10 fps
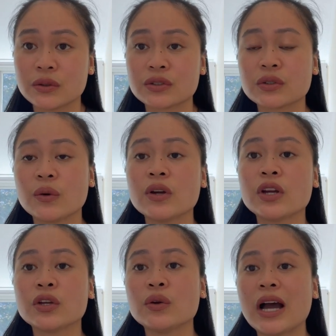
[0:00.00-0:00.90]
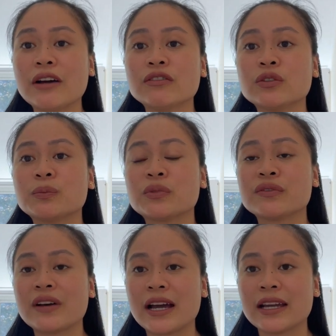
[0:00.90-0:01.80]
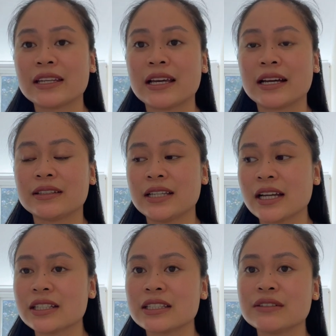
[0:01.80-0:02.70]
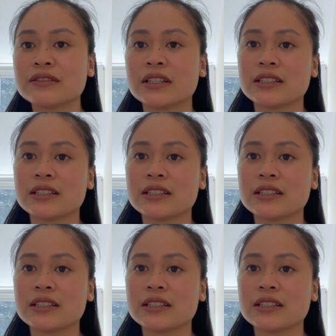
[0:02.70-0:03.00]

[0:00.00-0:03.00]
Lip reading: So you have to provide a negative